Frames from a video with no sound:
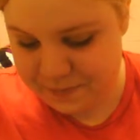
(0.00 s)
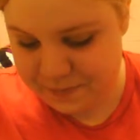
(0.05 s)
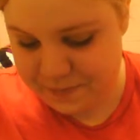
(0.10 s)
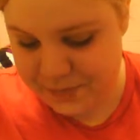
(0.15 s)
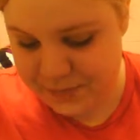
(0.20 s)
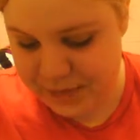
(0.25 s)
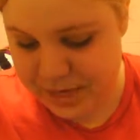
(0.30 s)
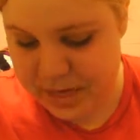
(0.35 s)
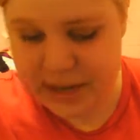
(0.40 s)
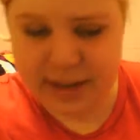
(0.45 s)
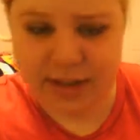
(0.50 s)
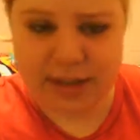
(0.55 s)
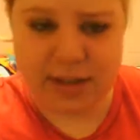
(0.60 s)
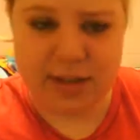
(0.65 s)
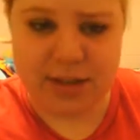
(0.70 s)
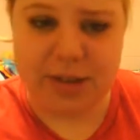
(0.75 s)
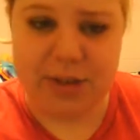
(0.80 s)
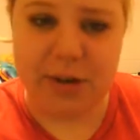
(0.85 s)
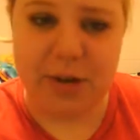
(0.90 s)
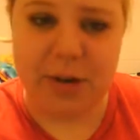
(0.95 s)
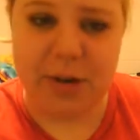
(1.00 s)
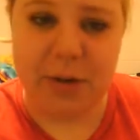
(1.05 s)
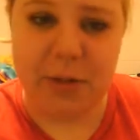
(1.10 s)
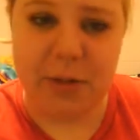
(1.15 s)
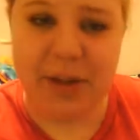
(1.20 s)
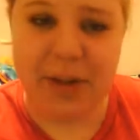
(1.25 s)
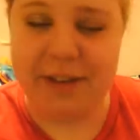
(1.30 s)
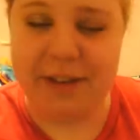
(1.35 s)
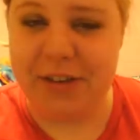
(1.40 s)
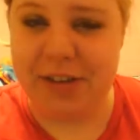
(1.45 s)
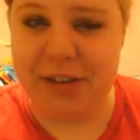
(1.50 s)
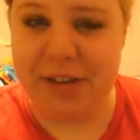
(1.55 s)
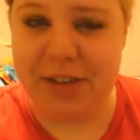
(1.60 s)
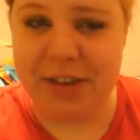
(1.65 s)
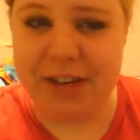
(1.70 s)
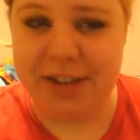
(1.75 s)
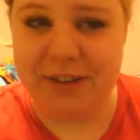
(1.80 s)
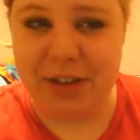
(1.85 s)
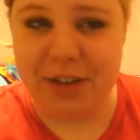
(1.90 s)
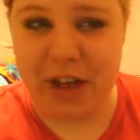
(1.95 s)
Yeah, so I felt the
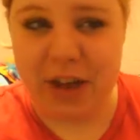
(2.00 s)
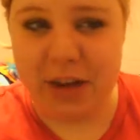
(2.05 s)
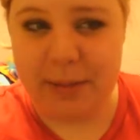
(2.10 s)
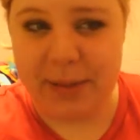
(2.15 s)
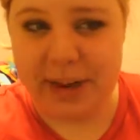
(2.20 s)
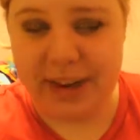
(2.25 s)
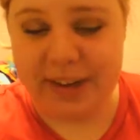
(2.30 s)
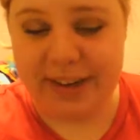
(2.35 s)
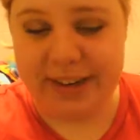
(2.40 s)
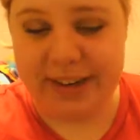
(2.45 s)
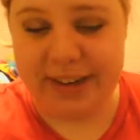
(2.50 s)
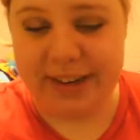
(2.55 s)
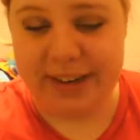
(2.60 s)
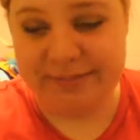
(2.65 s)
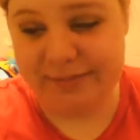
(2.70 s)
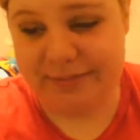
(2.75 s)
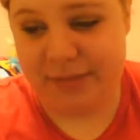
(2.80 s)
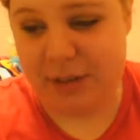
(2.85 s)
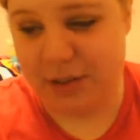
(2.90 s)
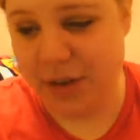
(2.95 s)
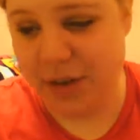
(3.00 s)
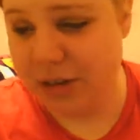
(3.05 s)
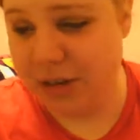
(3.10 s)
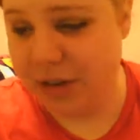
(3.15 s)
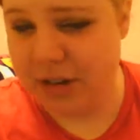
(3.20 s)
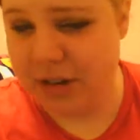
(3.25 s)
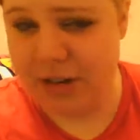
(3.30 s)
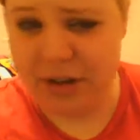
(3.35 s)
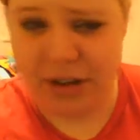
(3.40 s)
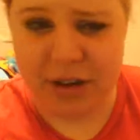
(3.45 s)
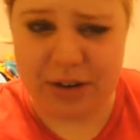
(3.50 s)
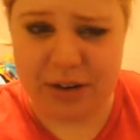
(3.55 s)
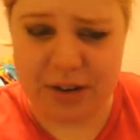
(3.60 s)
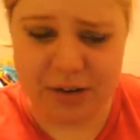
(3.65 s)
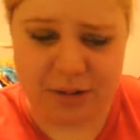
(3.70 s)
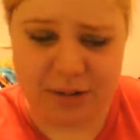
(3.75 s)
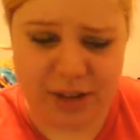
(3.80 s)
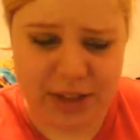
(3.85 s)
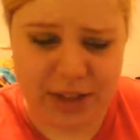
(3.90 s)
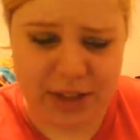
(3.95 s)
need to vlog about it. If you don't agree
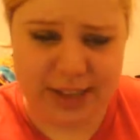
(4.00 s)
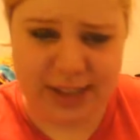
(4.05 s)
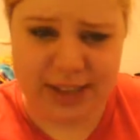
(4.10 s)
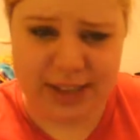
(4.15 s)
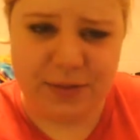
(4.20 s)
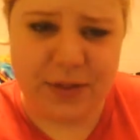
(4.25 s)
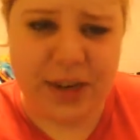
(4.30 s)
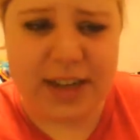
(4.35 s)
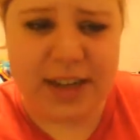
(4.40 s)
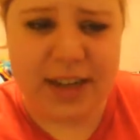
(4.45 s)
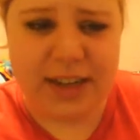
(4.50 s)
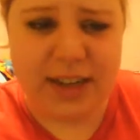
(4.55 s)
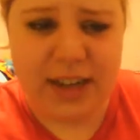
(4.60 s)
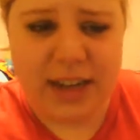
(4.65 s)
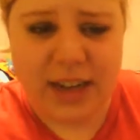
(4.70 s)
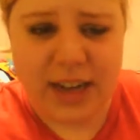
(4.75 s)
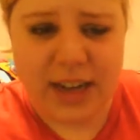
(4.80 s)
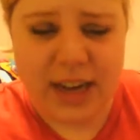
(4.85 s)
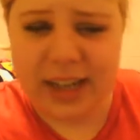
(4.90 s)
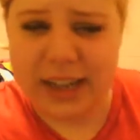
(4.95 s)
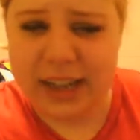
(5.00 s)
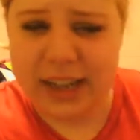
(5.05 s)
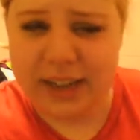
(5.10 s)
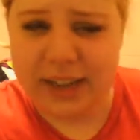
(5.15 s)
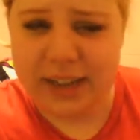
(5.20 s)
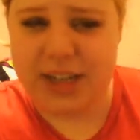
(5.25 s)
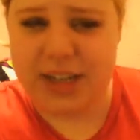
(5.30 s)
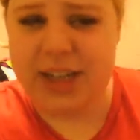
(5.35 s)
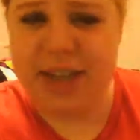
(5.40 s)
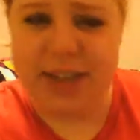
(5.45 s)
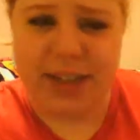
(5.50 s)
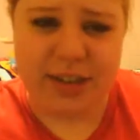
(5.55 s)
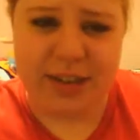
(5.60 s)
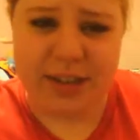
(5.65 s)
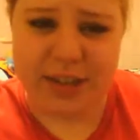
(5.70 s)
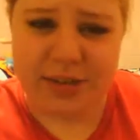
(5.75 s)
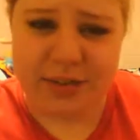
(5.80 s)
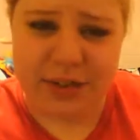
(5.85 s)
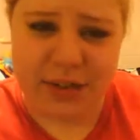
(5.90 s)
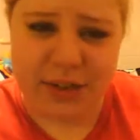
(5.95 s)
with it, that's fine. I'd love to hear your
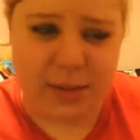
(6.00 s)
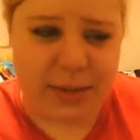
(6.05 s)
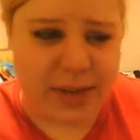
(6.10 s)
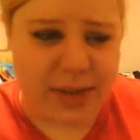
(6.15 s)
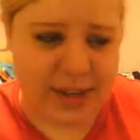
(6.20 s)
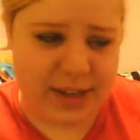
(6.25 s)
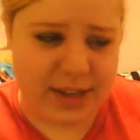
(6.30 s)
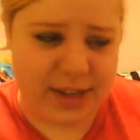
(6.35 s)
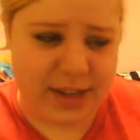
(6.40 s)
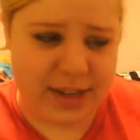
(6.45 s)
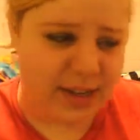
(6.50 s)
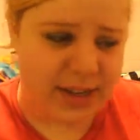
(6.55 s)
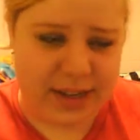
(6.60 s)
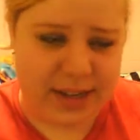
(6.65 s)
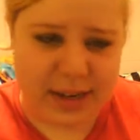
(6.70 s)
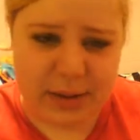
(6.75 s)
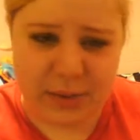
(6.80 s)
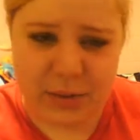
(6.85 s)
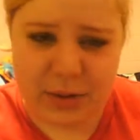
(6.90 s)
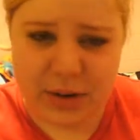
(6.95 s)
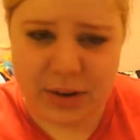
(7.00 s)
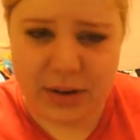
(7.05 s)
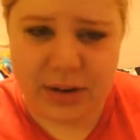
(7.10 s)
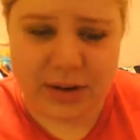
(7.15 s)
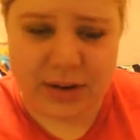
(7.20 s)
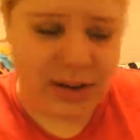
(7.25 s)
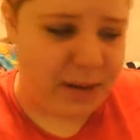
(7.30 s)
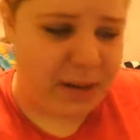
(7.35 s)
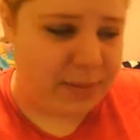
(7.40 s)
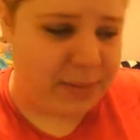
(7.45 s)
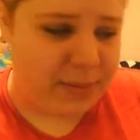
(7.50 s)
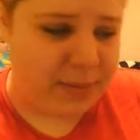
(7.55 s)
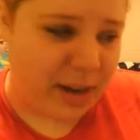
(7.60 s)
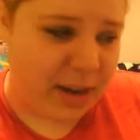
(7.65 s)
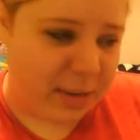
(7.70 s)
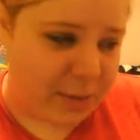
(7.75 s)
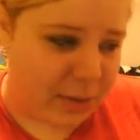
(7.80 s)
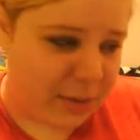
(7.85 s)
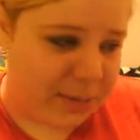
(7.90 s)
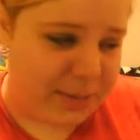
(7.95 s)
different opinions in the down bar. I mean,
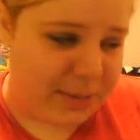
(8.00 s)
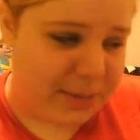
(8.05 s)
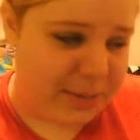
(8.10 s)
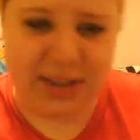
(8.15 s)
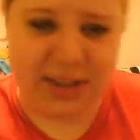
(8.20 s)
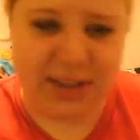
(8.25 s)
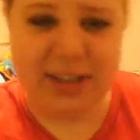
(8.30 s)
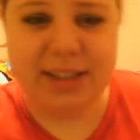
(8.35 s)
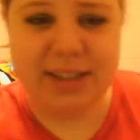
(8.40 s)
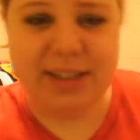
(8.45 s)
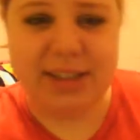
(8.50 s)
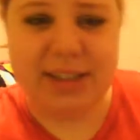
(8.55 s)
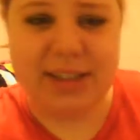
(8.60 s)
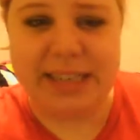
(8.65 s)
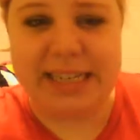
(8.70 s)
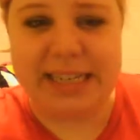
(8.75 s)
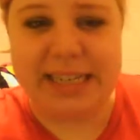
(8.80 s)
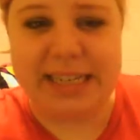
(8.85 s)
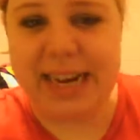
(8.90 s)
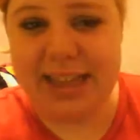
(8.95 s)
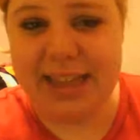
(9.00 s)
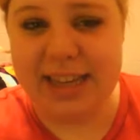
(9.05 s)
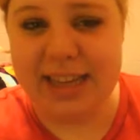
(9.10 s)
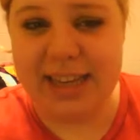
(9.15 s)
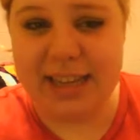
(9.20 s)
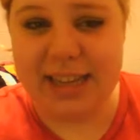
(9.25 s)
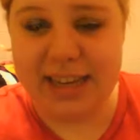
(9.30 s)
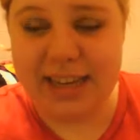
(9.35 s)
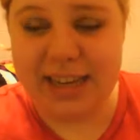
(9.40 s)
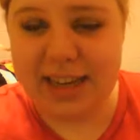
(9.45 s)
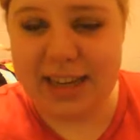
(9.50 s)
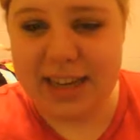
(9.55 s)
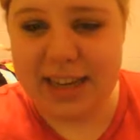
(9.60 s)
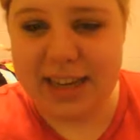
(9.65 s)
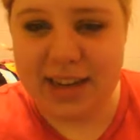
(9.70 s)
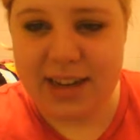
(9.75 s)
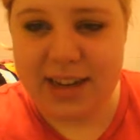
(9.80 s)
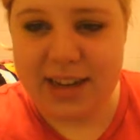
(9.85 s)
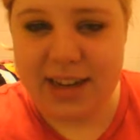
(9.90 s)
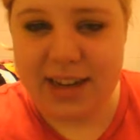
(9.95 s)
I'm open to listening to anything.
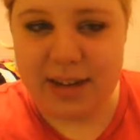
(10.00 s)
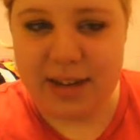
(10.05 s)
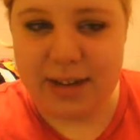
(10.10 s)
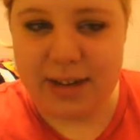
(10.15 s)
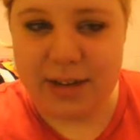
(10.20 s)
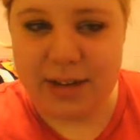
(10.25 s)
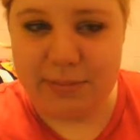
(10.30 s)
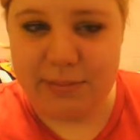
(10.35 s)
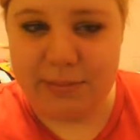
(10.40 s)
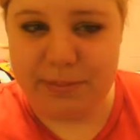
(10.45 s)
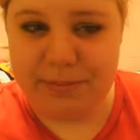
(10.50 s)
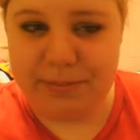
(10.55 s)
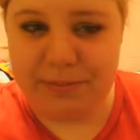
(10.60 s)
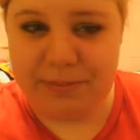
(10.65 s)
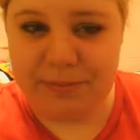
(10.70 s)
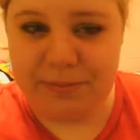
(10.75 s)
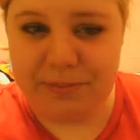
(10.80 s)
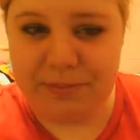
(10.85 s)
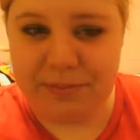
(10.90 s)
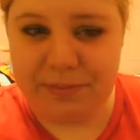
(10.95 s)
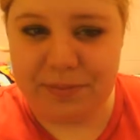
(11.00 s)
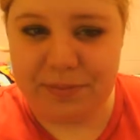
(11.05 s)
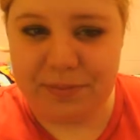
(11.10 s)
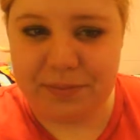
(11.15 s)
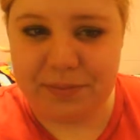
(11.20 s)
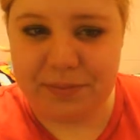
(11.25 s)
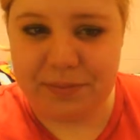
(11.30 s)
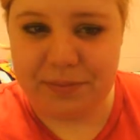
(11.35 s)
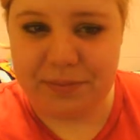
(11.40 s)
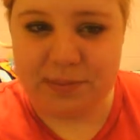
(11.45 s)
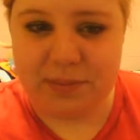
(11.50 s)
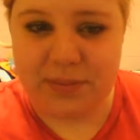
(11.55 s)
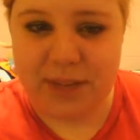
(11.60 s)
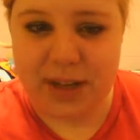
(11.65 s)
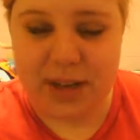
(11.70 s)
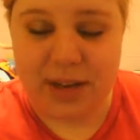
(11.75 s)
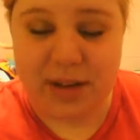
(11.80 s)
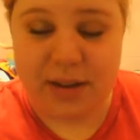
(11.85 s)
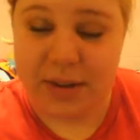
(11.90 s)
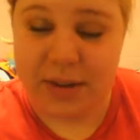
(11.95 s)
But
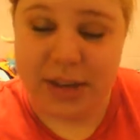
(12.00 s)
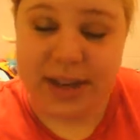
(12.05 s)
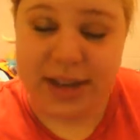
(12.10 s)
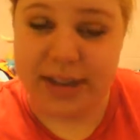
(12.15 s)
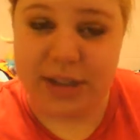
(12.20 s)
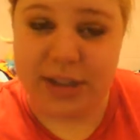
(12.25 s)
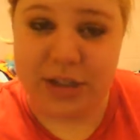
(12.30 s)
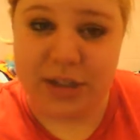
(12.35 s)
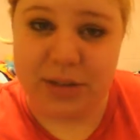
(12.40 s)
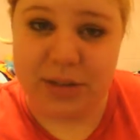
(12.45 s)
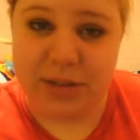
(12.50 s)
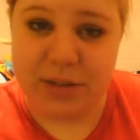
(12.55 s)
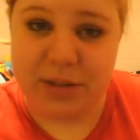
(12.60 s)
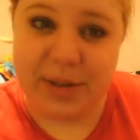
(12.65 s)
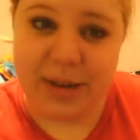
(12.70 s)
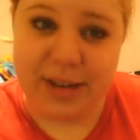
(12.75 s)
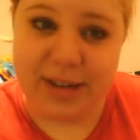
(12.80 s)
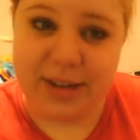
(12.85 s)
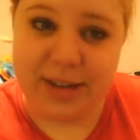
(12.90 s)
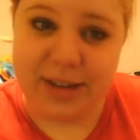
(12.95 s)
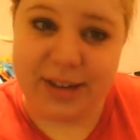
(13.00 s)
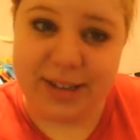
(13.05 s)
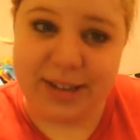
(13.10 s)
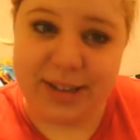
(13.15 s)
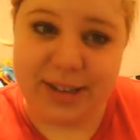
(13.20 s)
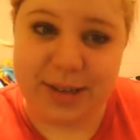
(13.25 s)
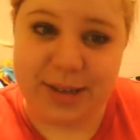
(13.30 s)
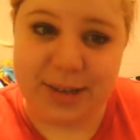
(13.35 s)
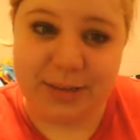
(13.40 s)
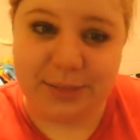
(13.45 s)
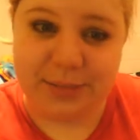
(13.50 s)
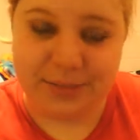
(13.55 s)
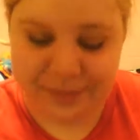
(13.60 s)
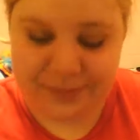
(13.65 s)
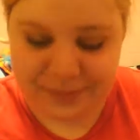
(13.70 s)
yeah, that's just my opinion on it, so.